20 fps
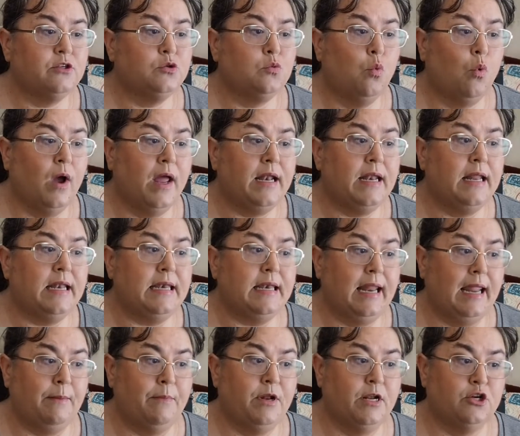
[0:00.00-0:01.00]
one
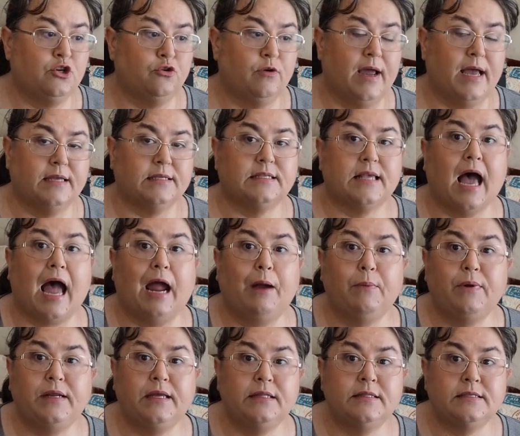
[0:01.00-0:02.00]
name and address. I
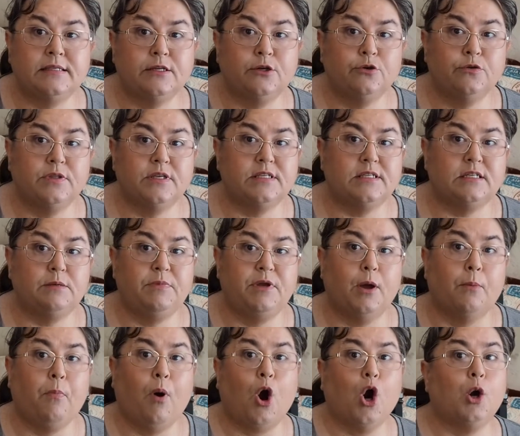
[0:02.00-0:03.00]
would consider this to be
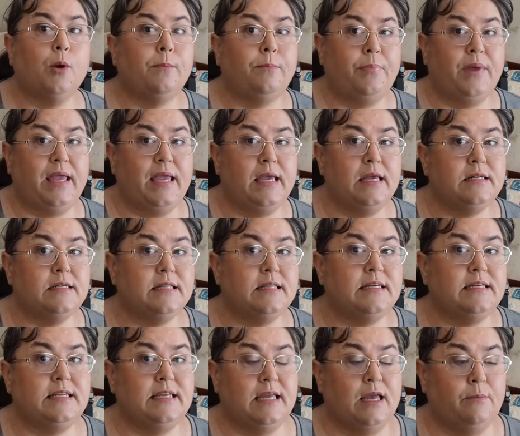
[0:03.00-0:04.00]
a Part B to the
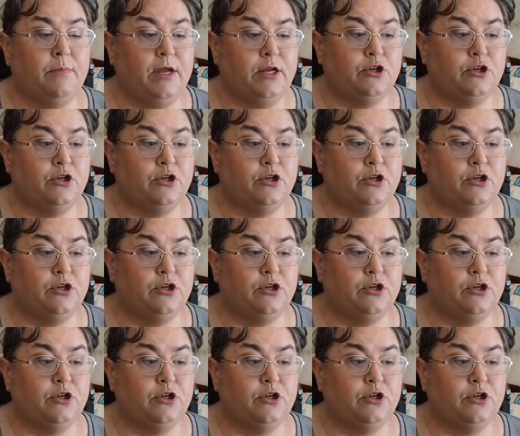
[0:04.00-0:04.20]
DMA